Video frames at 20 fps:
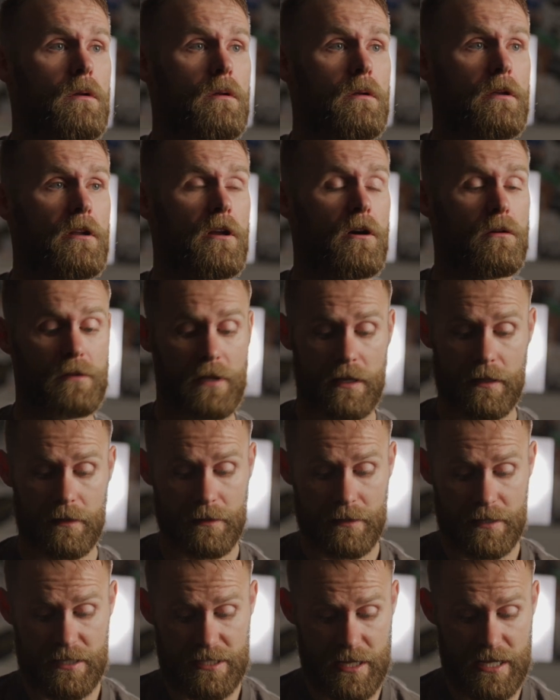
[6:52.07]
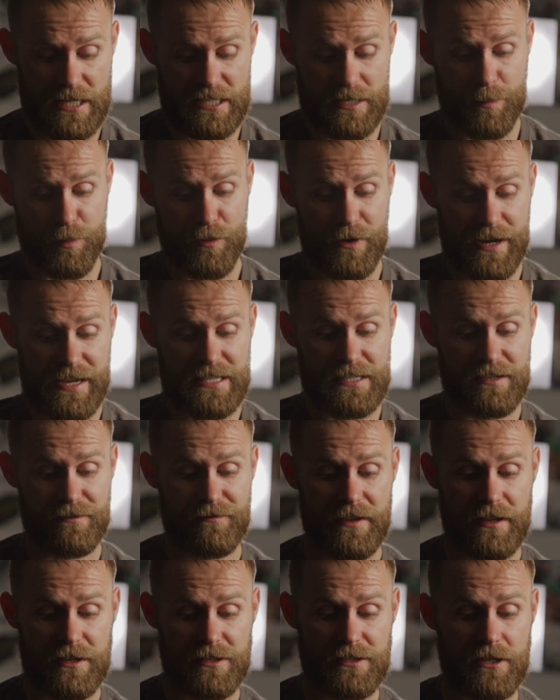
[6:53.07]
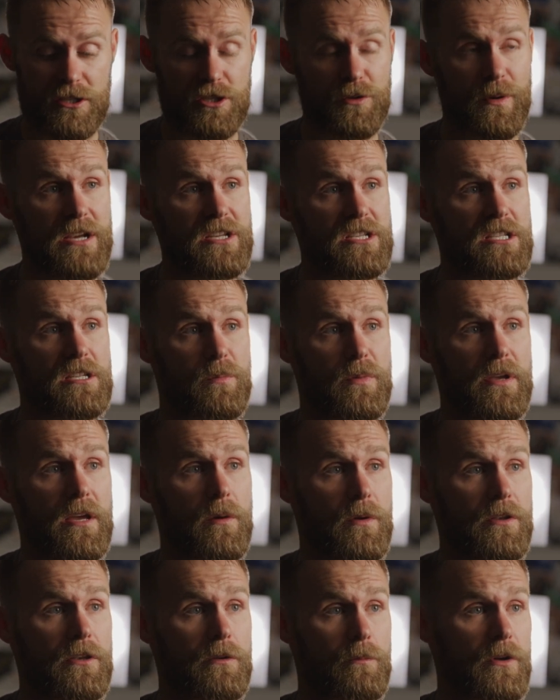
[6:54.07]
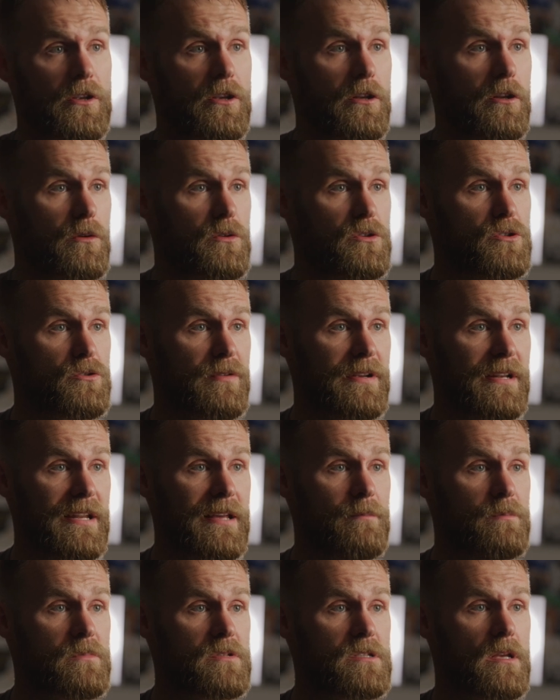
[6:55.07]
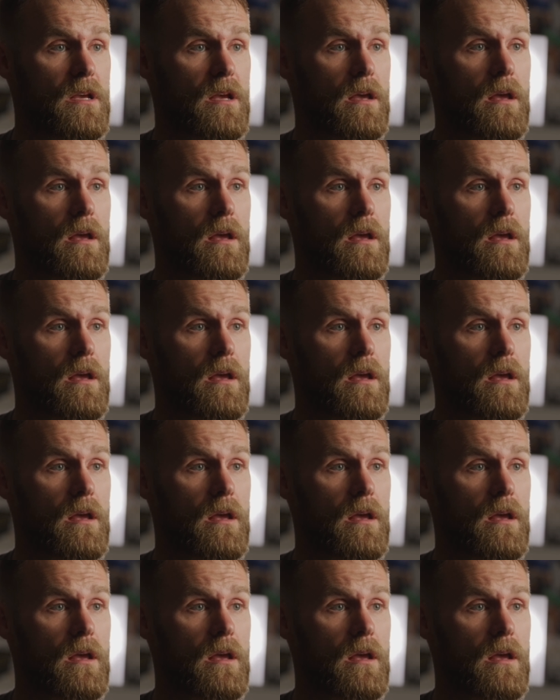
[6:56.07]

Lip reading: You know, it's a pretty severe situation to be in when you lose 3 limbs.